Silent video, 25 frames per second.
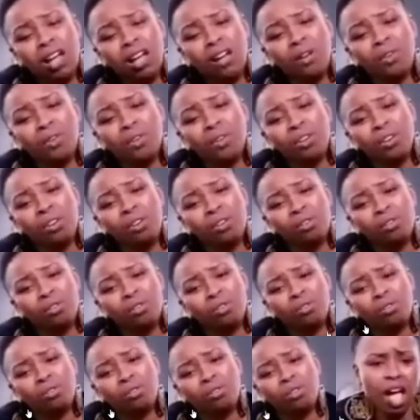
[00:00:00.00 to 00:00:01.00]
I don't
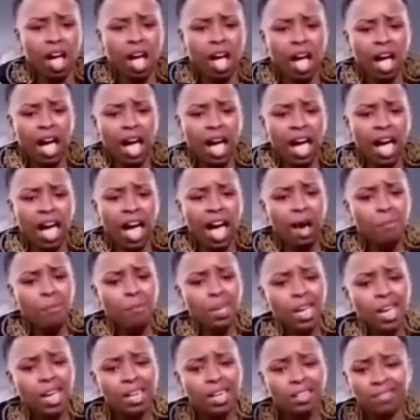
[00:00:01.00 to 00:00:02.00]
know. I
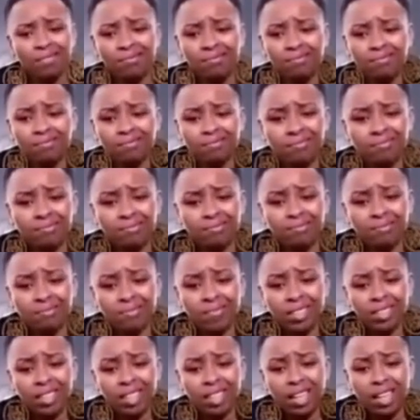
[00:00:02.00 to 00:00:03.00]
mean,
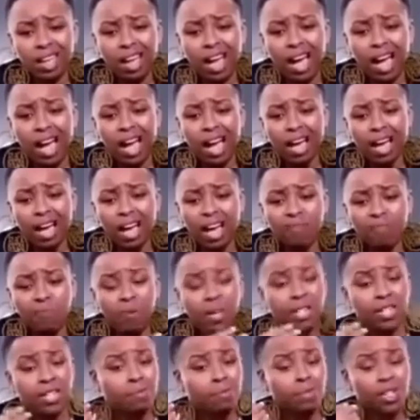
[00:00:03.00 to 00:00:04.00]
if
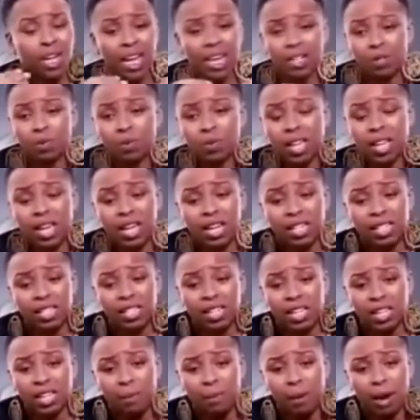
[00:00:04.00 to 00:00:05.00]
Bishop Jakes was at a
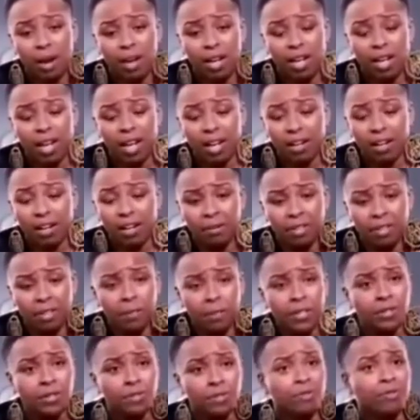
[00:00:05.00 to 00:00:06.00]
Diddy party, there could
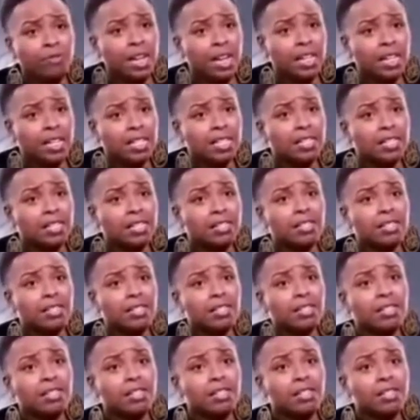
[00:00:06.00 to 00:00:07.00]
only be two
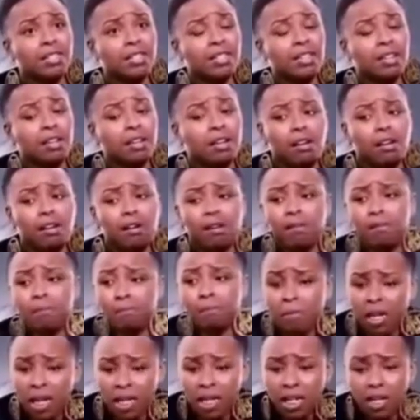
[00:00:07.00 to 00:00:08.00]

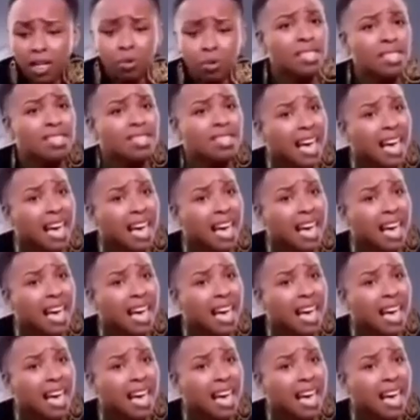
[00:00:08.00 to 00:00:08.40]
reasons. Money or